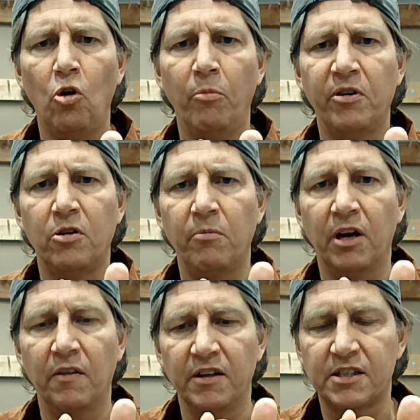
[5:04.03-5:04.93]
will be too big
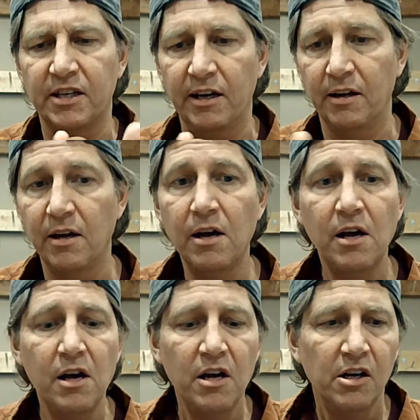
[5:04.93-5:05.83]
on this side.
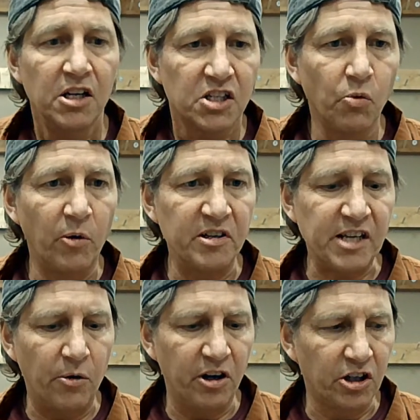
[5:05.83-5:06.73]
So anyways, I
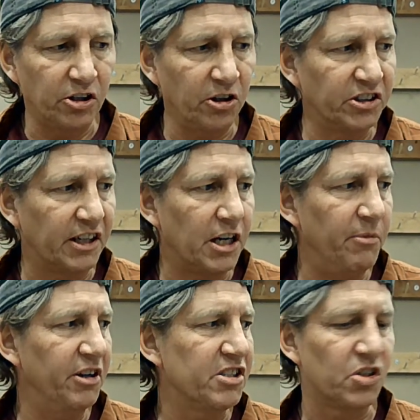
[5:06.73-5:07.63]
would encourage you to come
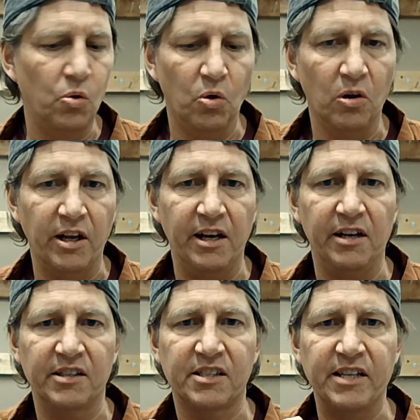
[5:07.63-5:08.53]
into school and
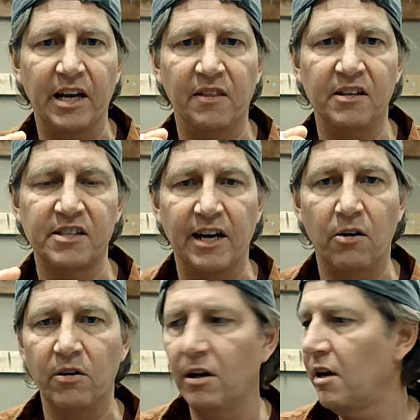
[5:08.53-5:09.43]
sand these
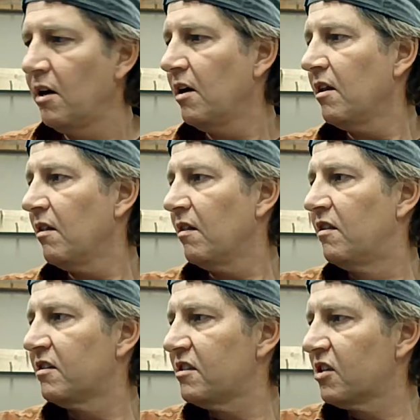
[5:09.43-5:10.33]
down.
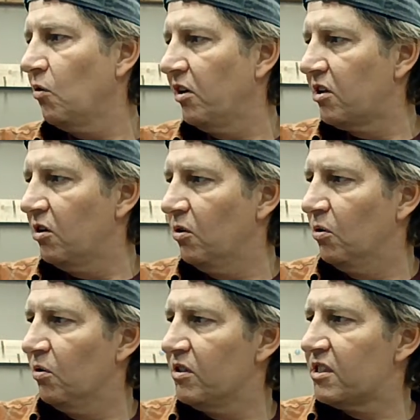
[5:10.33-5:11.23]
This is going
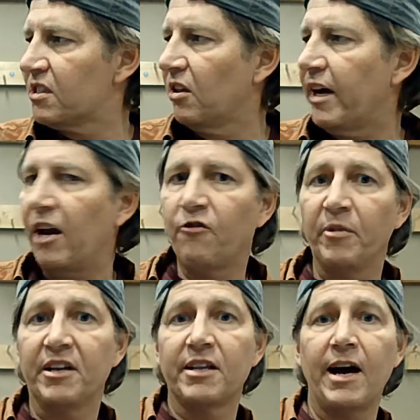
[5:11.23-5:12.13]
to slide from
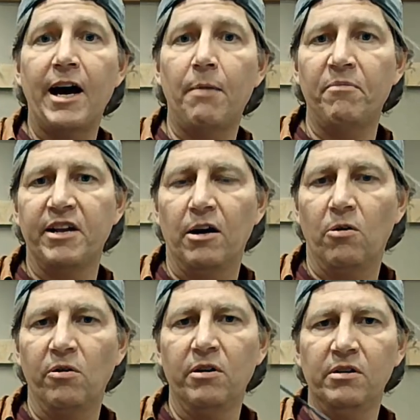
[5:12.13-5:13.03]
the top
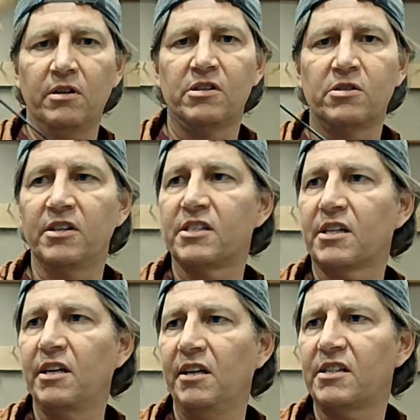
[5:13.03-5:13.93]
down, so the
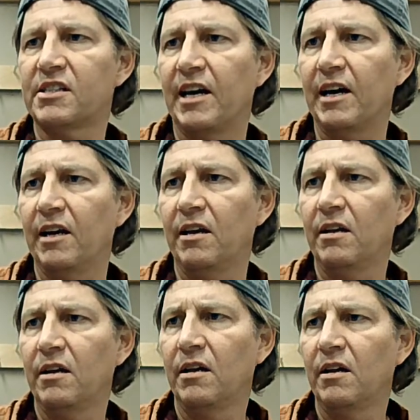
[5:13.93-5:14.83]
skinny side
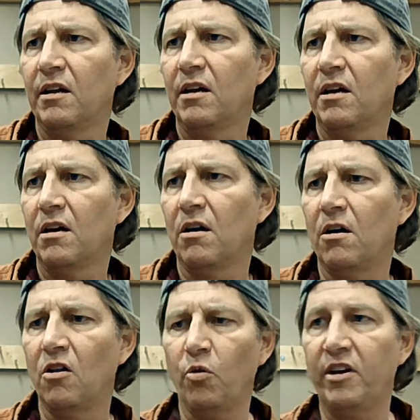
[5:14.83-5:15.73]

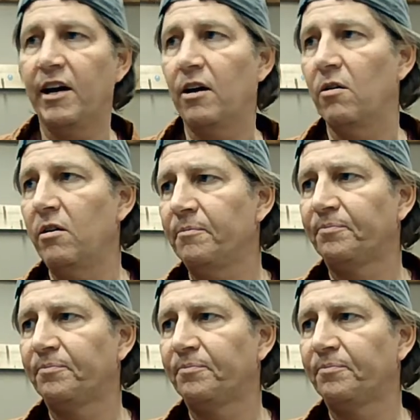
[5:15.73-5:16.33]
all the way down.